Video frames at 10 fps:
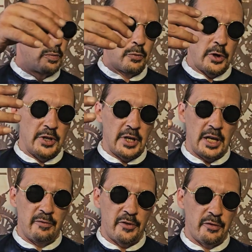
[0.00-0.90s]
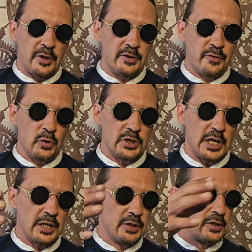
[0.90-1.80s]
breathing in for 3 to 4
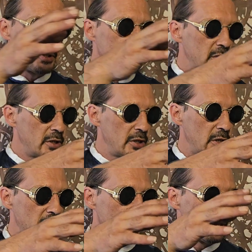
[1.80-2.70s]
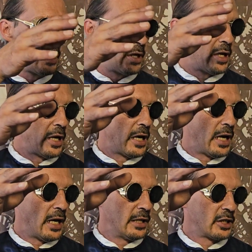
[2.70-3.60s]
seconds
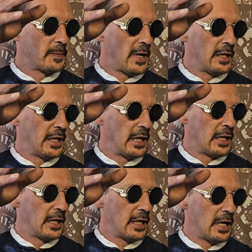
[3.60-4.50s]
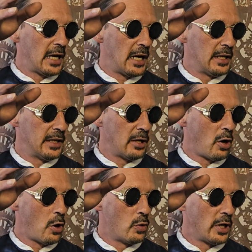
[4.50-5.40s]
and expanding, and then
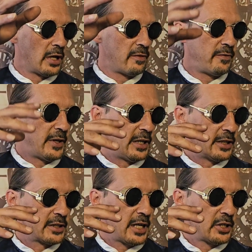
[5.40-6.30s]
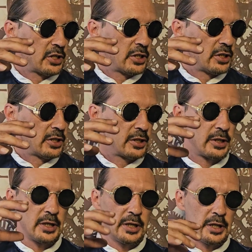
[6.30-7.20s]
holding, feeling the tension,
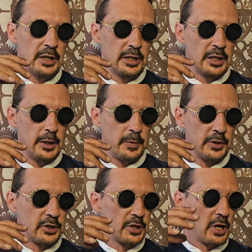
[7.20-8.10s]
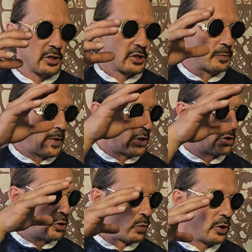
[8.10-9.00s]
keeping the stance, making
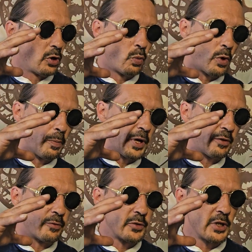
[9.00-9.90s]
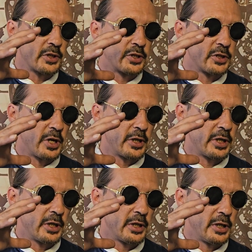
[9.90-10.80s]
sure we're not wobbling from side to side,
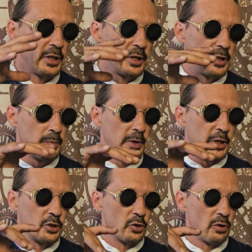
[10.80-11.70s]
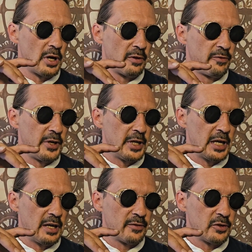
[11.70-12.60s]
making sure our feet
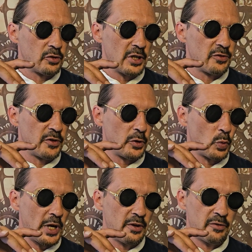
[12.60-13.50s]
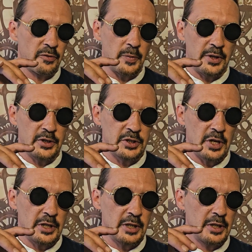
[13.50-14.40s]
haven't transferred weight from either side,